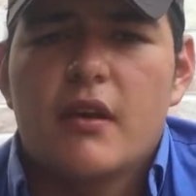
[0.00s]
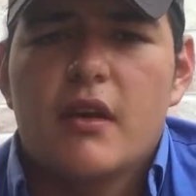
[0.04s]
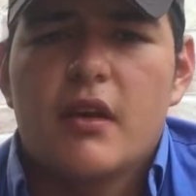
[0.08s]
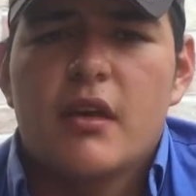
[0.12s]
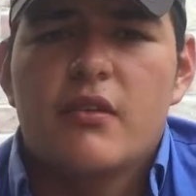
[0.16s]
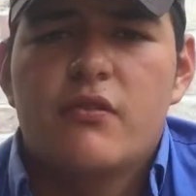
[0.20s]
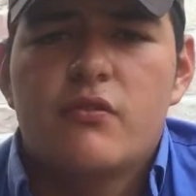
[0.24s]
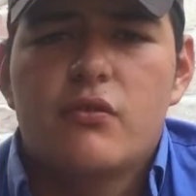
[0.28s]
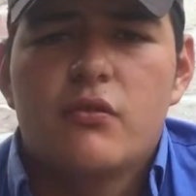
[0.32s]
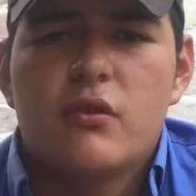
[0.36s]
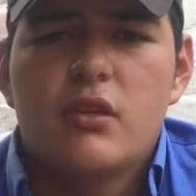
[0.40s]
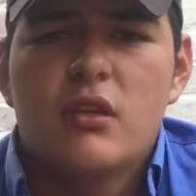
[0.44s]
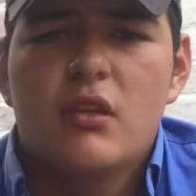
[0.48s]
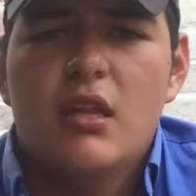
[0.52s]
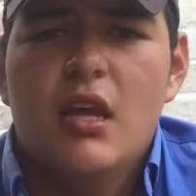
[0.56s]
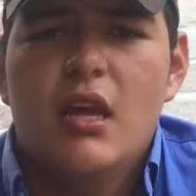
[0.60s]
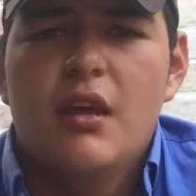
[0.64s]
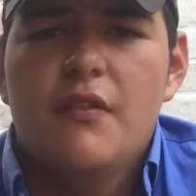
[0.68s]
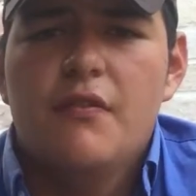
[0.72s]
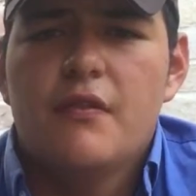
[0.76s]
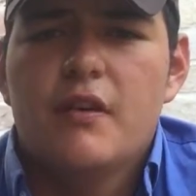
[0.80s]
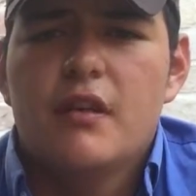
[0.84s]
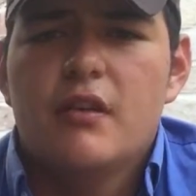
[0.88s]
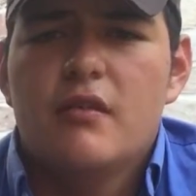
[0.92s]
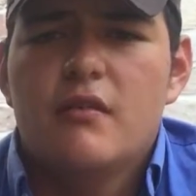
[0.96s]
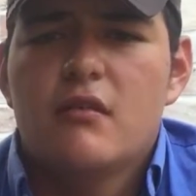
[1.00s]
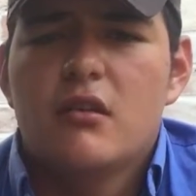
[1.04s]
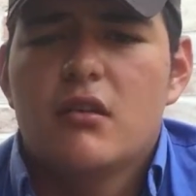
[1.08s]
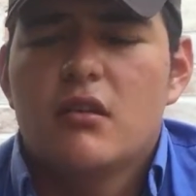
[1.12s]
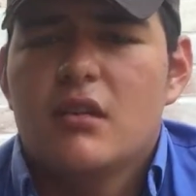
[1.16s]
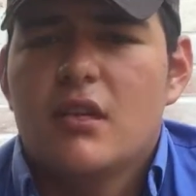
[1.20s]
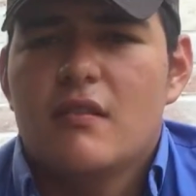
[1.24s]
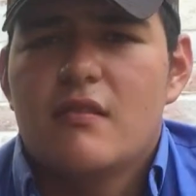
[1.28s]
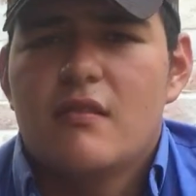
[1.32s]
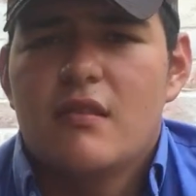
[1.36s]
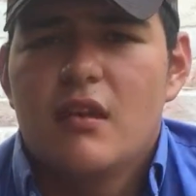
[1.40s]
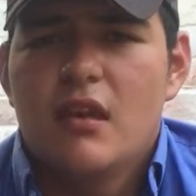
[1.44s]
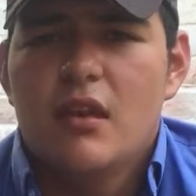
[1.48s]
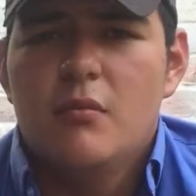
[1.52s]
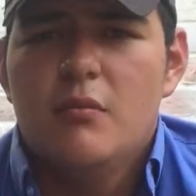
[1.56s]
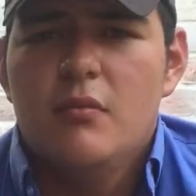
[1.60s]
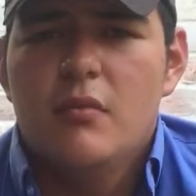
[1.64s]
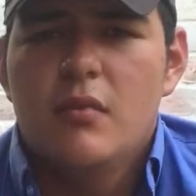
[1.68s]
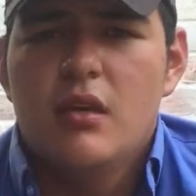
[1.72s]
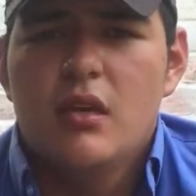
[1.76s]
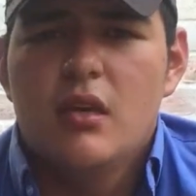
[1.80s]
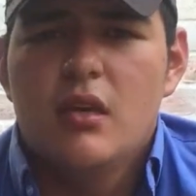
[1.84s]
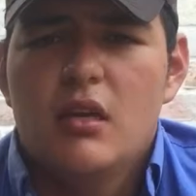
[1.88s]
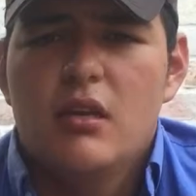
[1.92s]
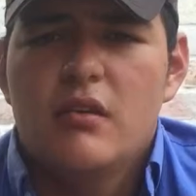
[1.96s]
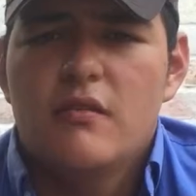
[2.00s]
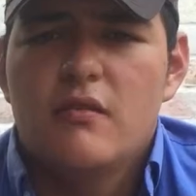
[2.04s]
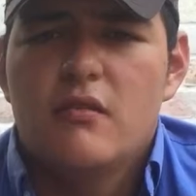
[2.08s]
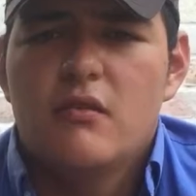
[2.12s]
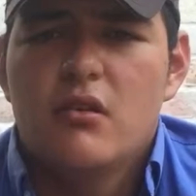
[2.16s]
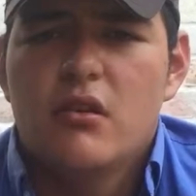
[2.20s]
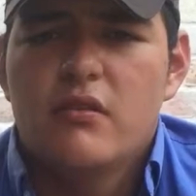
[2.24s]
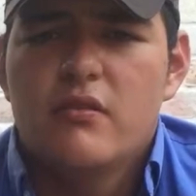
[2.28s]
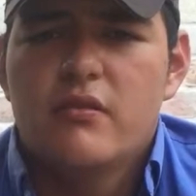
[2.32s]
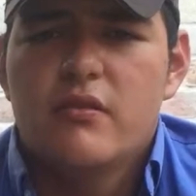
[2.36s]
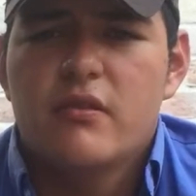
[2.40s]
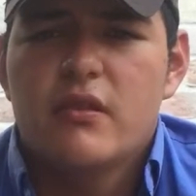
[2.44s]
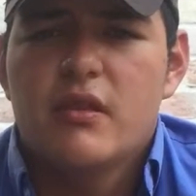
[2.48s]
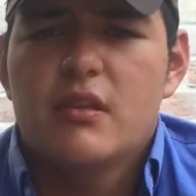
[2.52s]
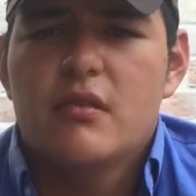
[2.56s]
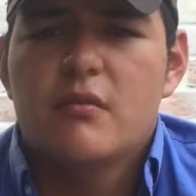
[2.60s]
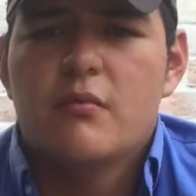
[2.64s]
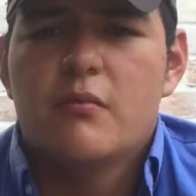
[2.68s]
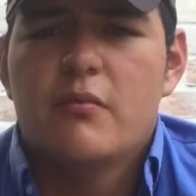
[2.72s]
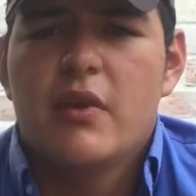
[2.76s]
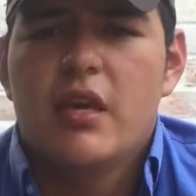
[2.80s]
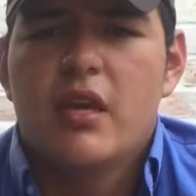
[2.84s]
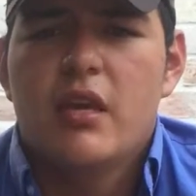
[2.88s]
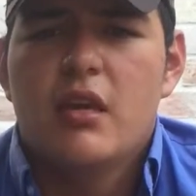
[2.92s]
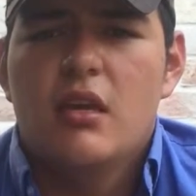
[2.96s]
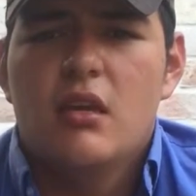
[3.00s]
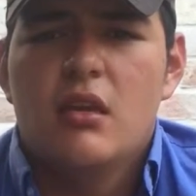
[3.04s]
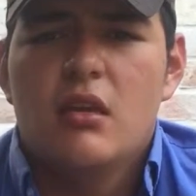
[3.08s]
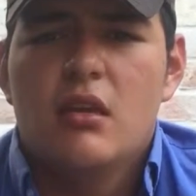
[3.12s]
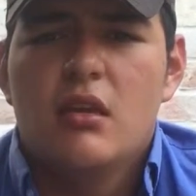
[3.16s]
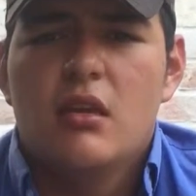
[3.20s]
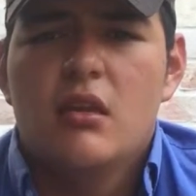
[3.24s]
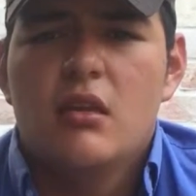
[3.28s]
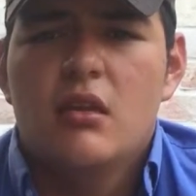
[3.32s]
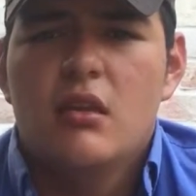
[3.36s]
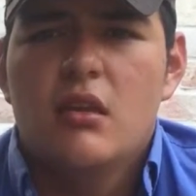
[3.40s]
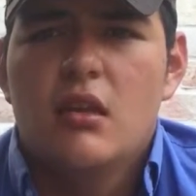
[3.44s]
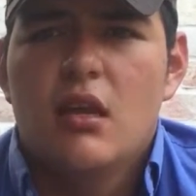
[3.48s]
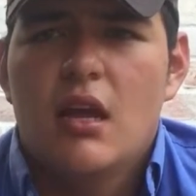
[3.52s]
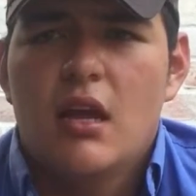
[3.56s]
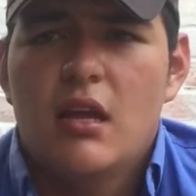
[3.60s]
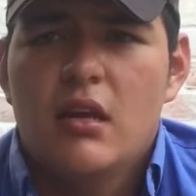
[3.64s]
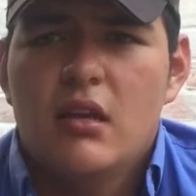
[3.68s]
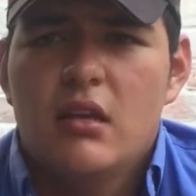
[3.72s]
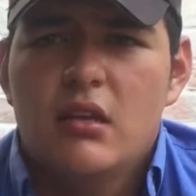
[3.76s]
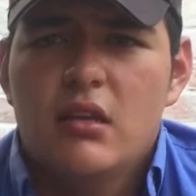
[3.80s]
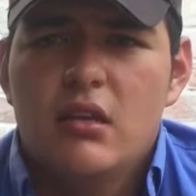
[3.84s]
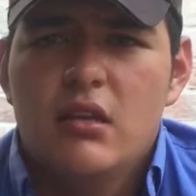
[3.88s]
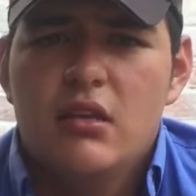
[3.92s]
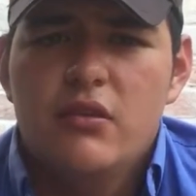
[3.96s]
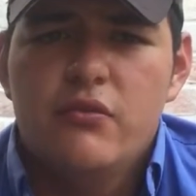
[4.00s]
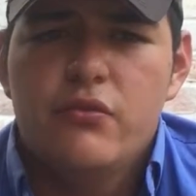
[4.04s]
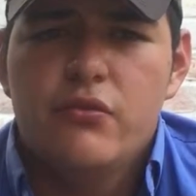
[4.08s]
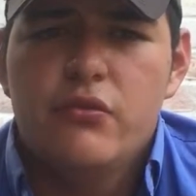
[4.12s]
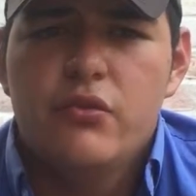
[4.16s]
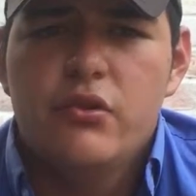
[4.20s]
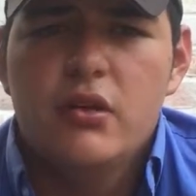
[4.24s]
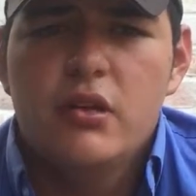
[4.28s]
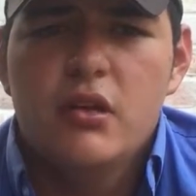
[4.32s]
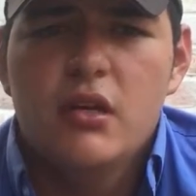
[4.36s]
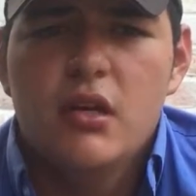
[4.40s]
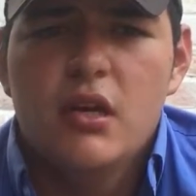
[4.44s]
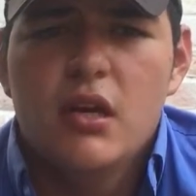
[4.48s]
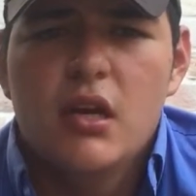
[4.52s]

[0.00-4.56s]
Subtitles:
A student life is not the same, it doesn't make it any easier,